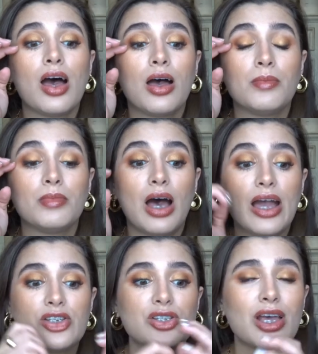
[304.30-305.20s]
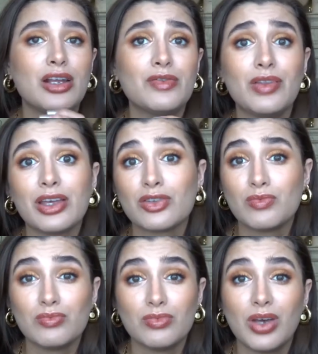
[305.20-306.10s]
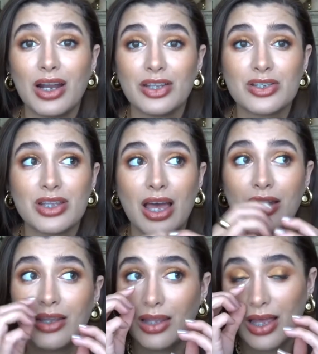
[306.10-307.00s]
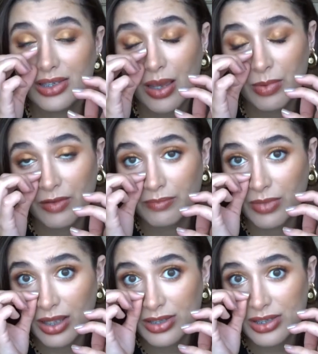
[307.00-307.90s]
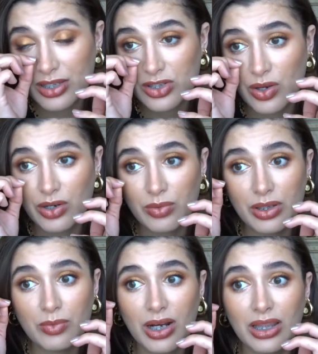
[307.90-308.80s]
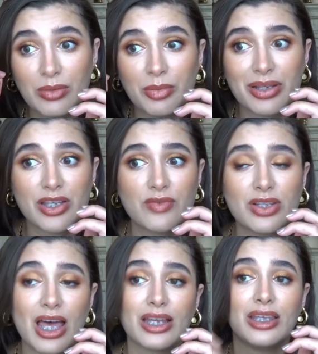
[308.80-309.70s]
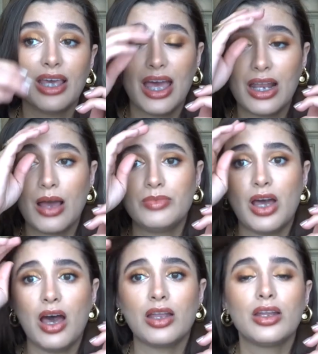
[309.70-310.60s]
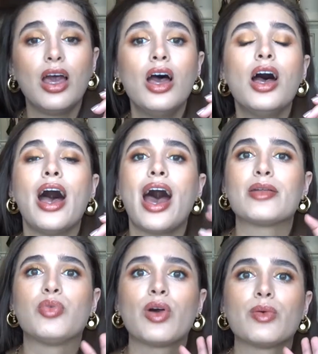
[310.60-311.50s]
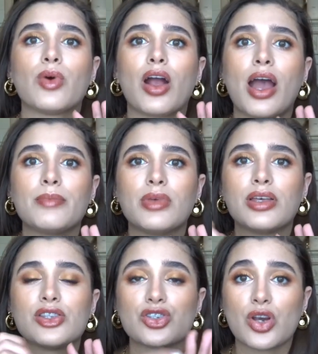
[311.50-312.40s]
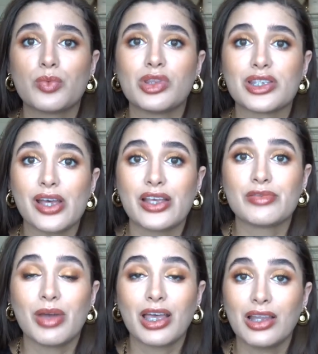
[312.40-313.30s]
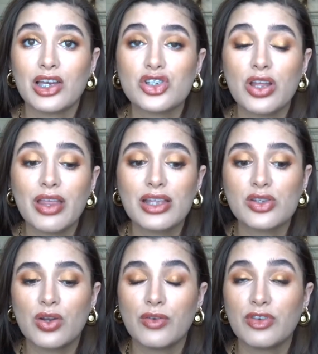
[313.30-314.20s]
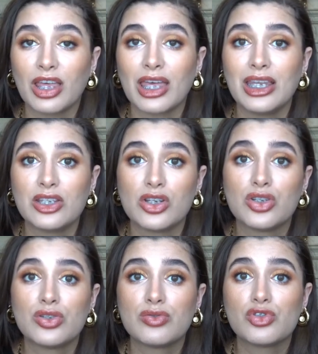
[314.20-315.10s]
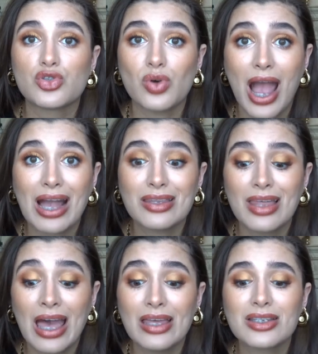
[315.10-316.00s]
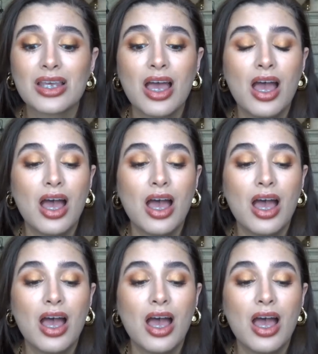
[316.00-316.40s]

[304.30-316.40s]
Um, I just kind of like got into that in the last couple of months, and so I don't really wanna limit myself to that yet. I'm not at a point where I'm concerned with the size of my collection on that, so I don't feel like I need to track that.